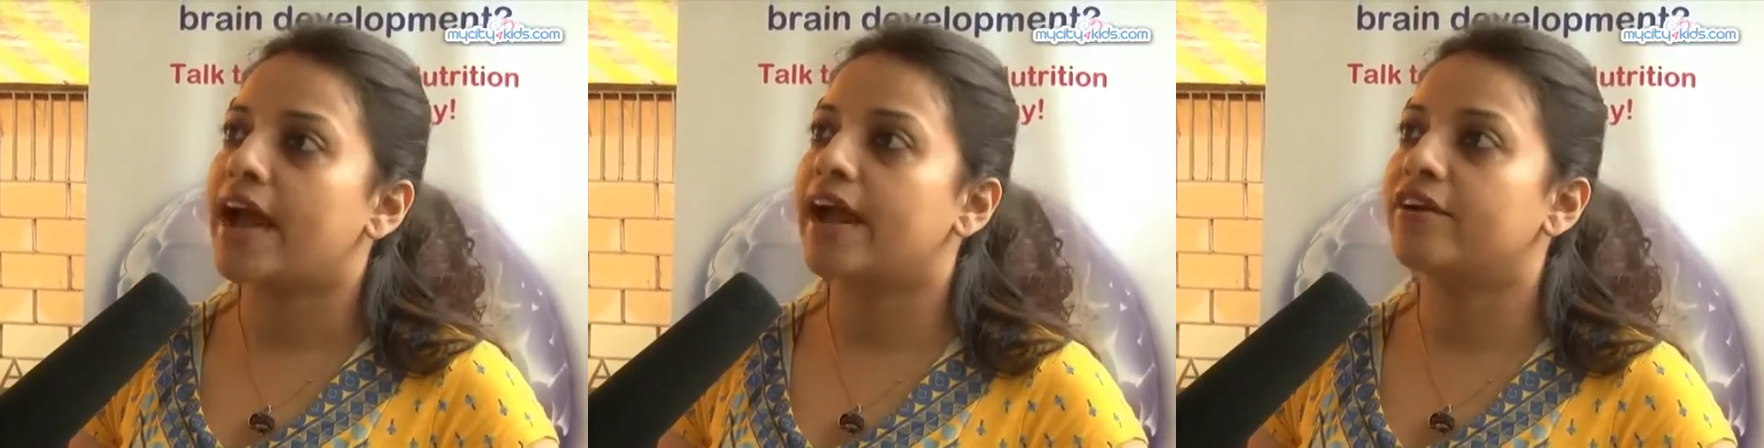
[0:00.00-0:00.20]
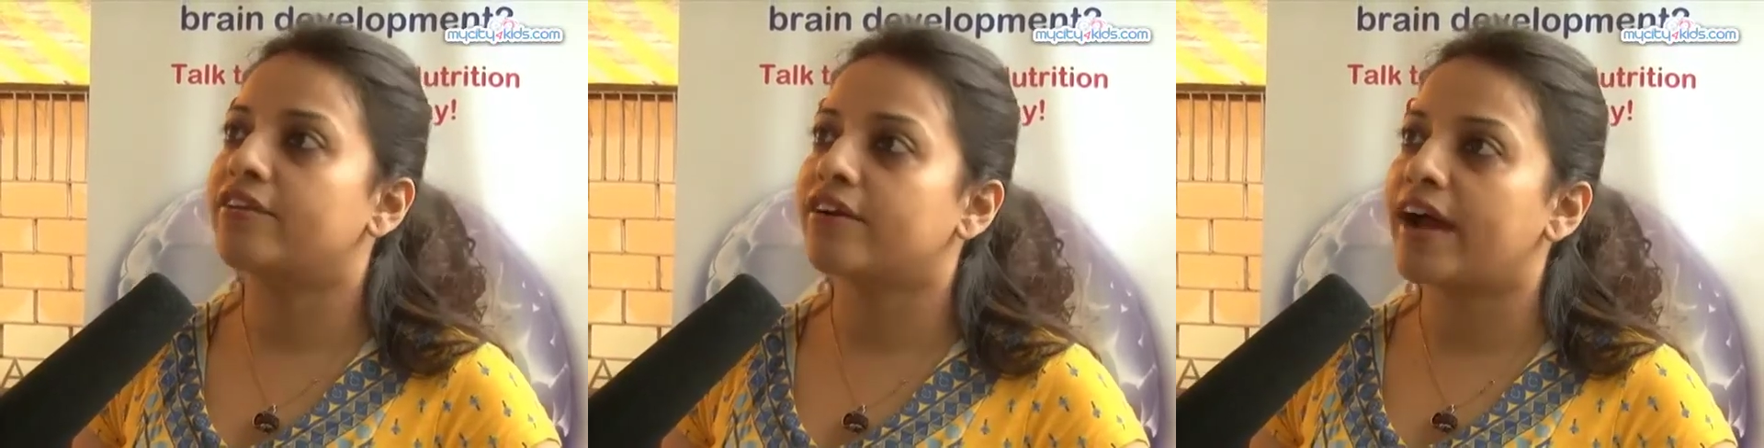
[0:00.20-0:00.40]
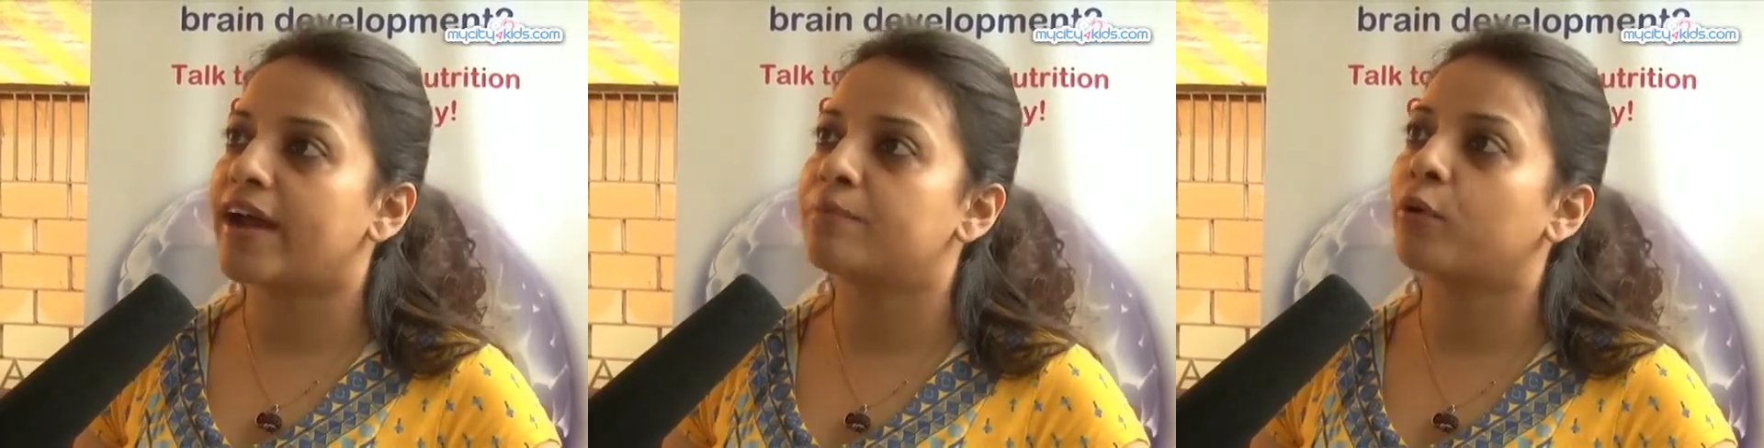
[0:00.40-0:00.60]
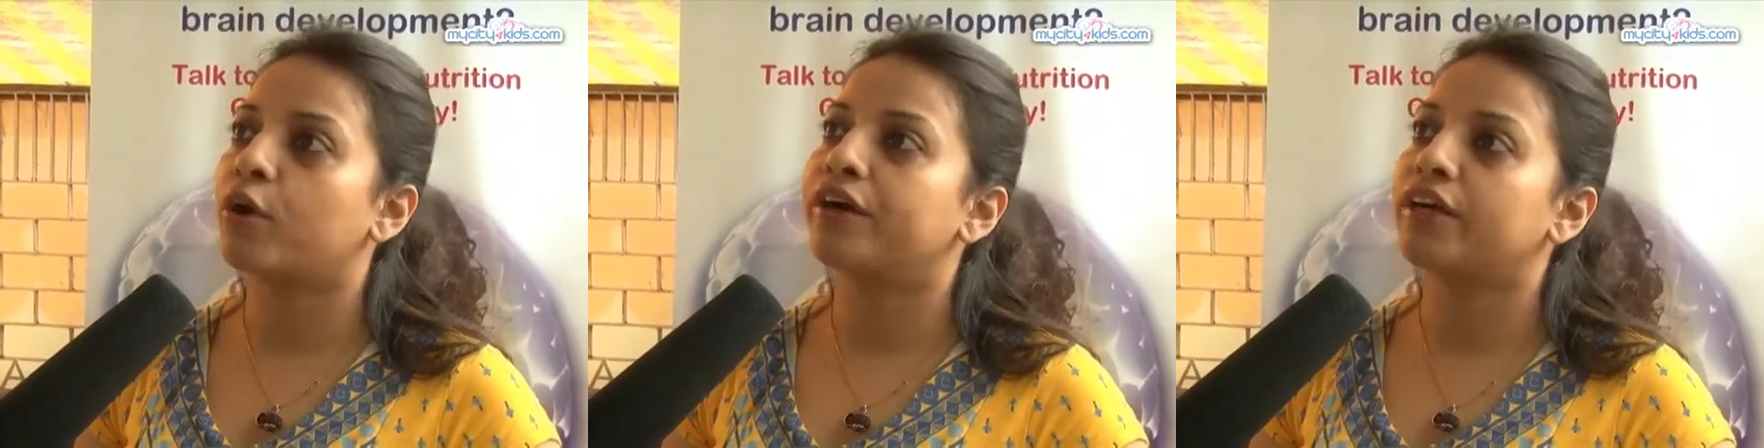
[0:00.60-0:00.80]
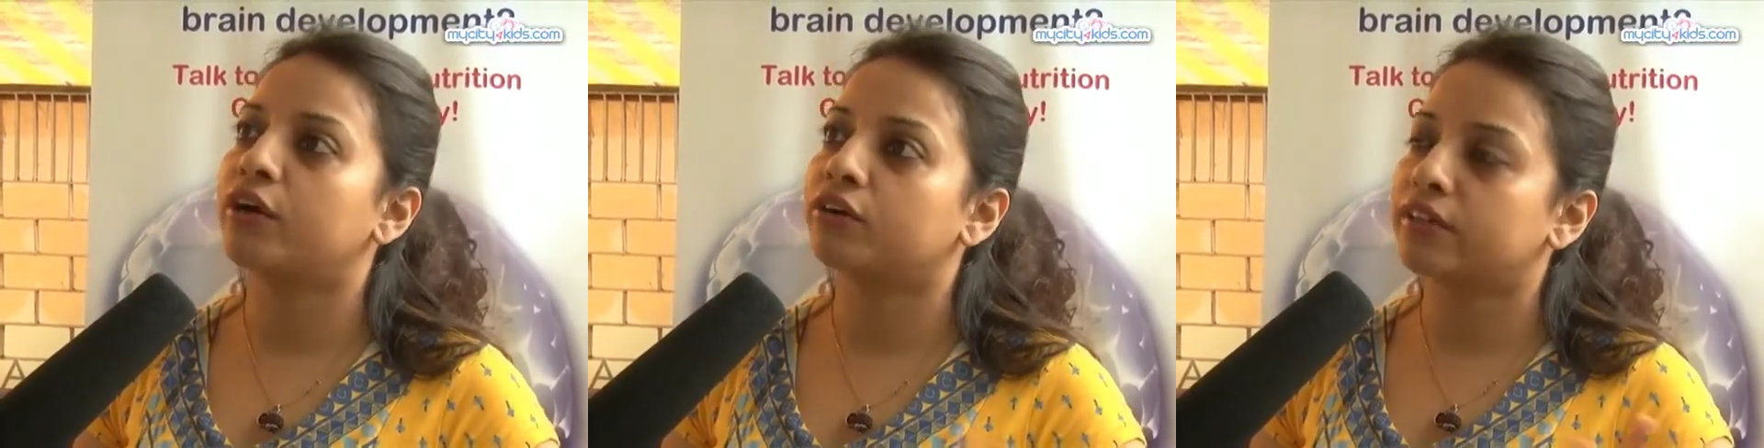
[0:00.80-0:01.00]
and try and
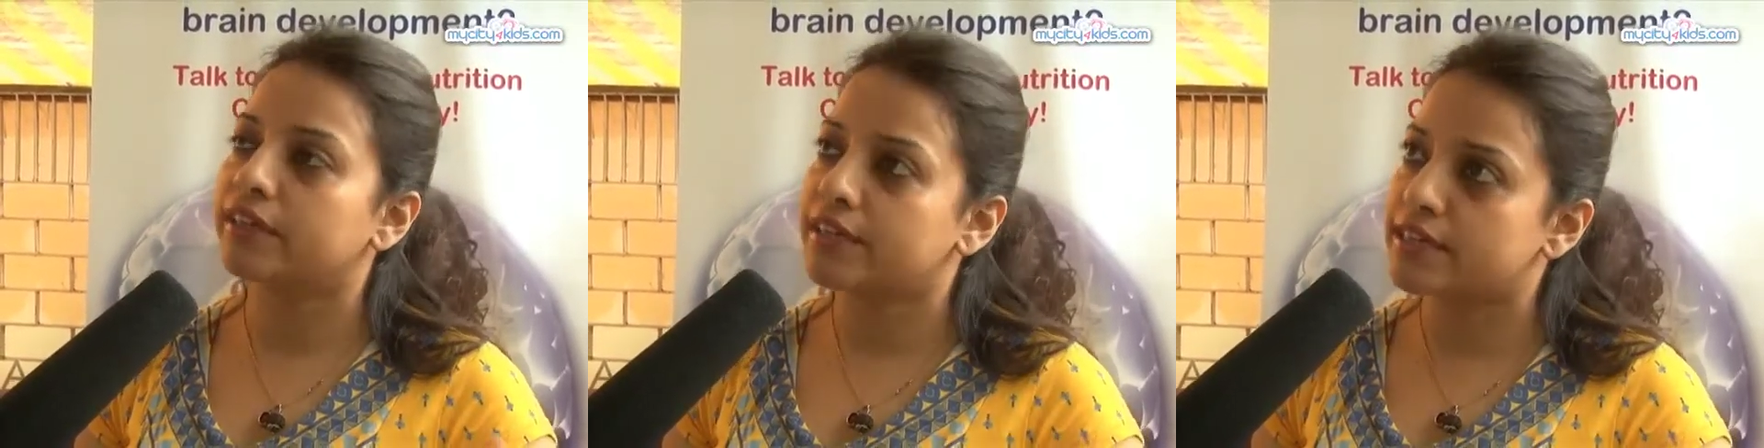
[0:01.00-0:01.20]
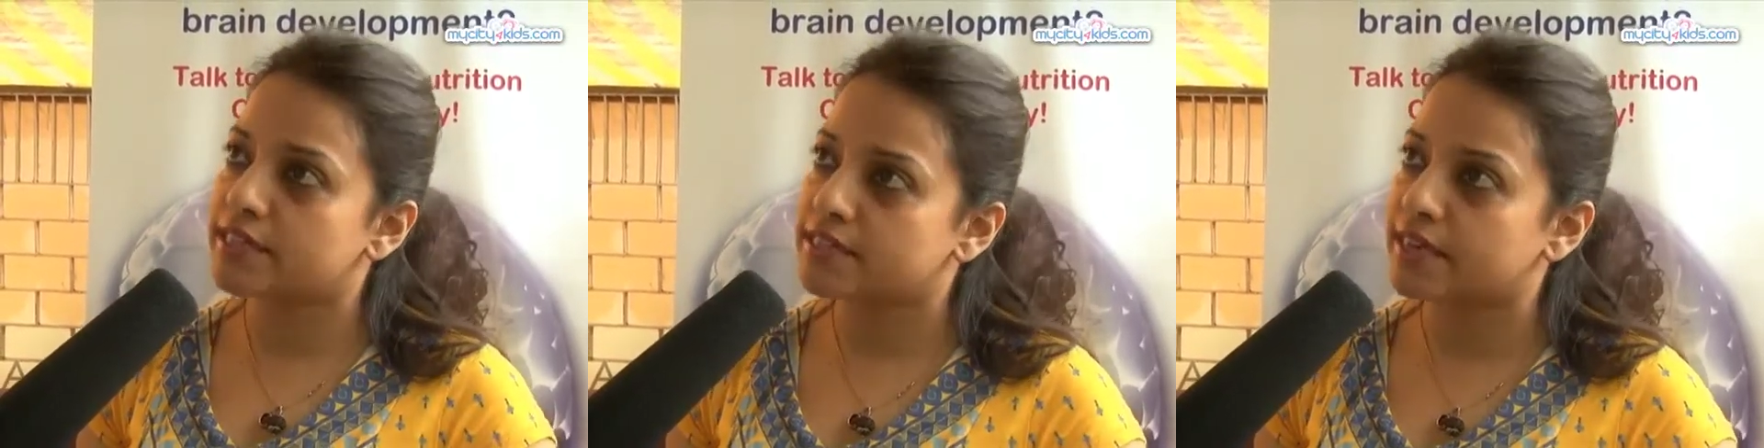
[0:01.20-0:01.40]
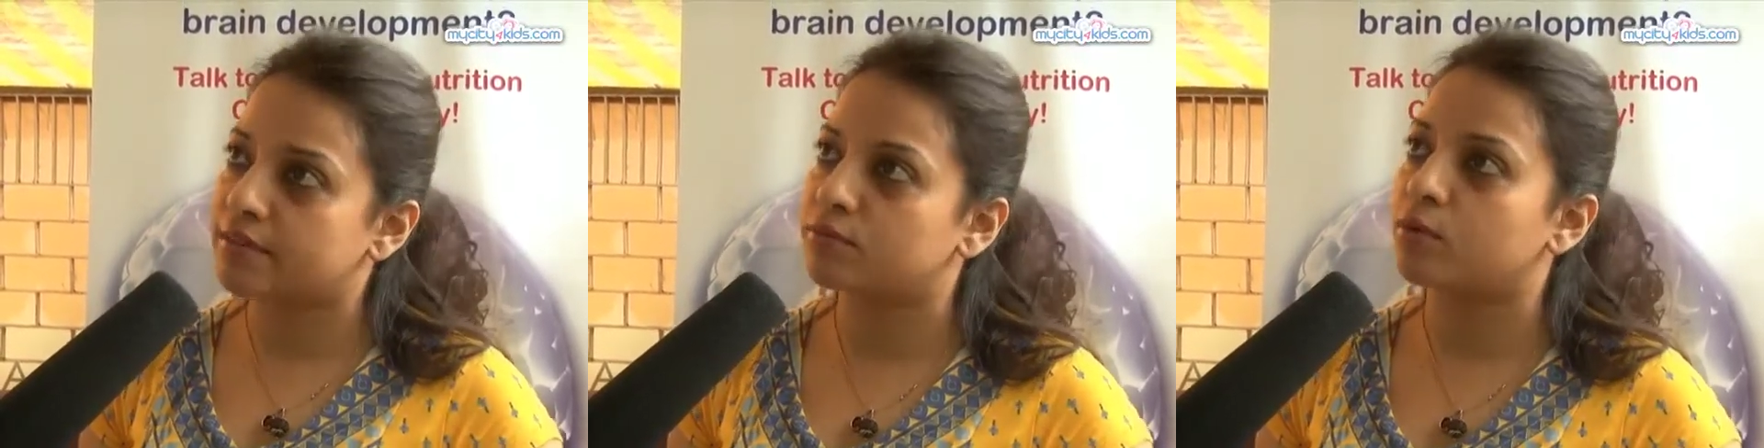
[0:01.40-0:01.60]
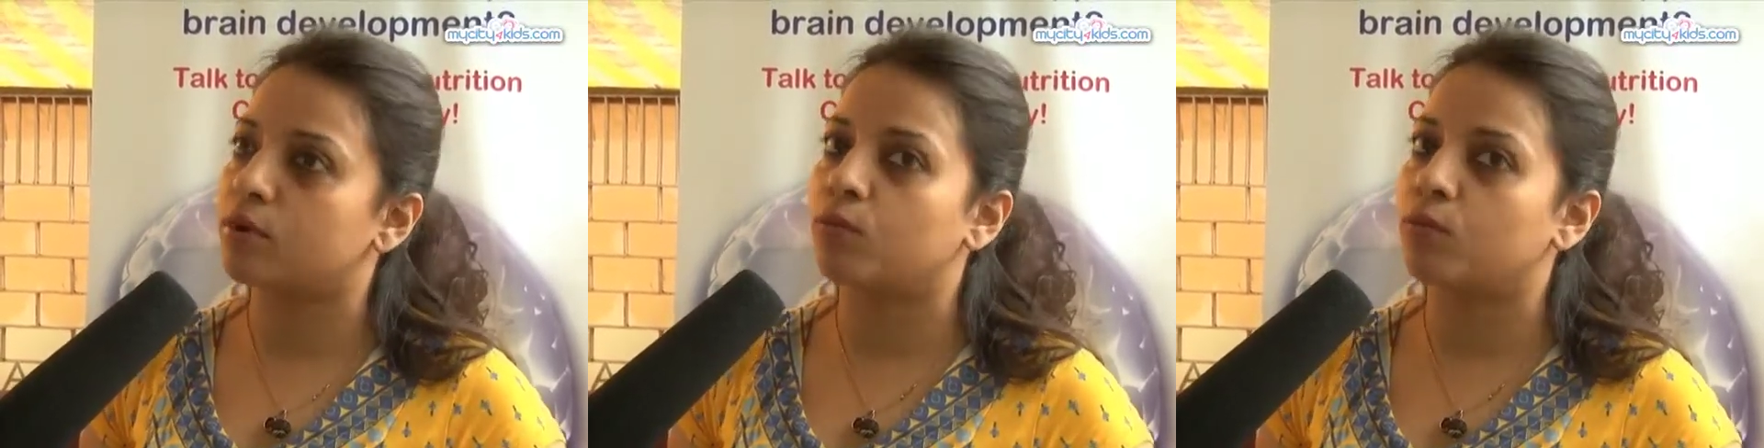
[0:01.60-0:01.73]
point out things and